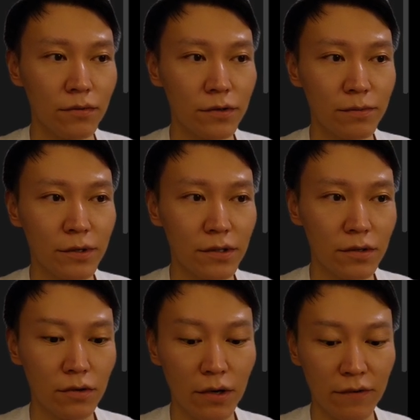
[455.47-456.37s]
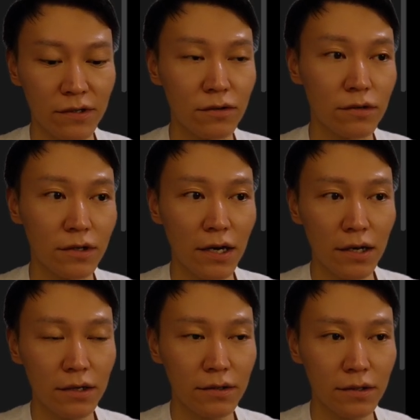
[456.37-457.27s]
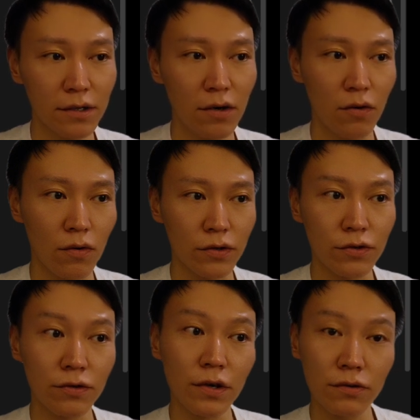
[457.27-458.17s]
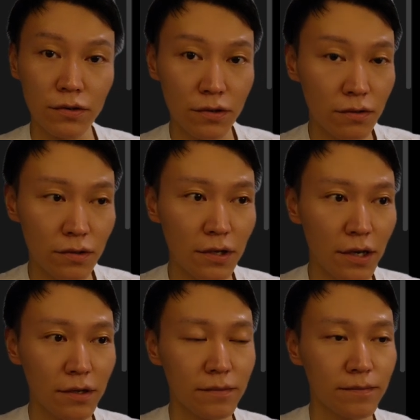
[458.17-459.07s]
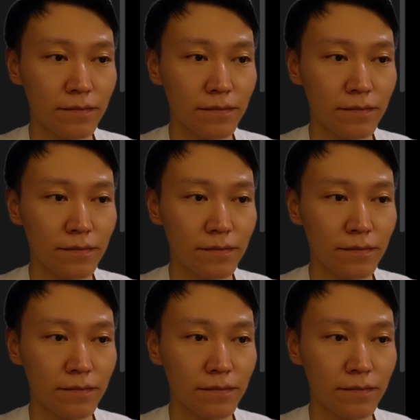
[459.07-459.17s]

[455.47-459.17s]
Which means, do you have school today? Or do you go to school today?